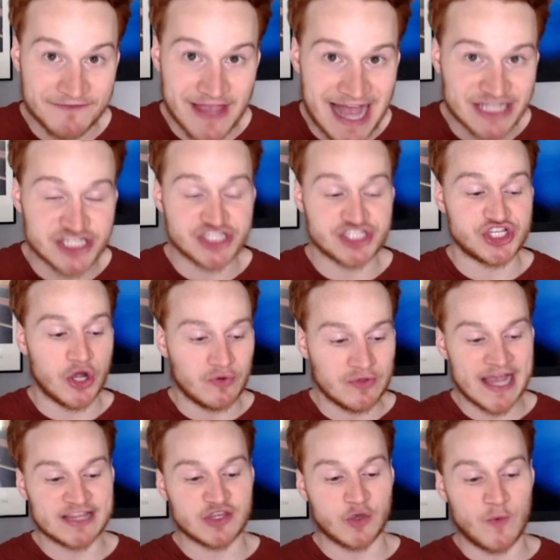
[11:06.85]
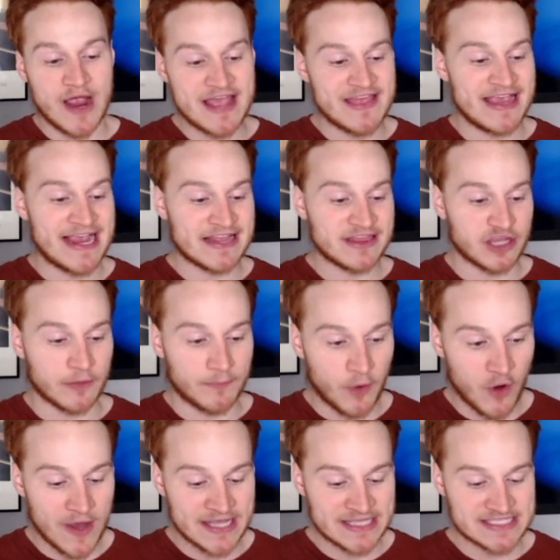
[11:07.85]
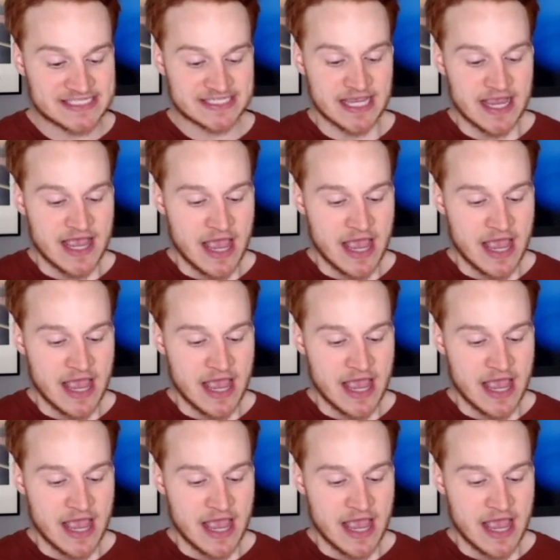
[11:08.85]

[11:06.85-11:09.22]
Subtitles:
I just don't like the way they get their points.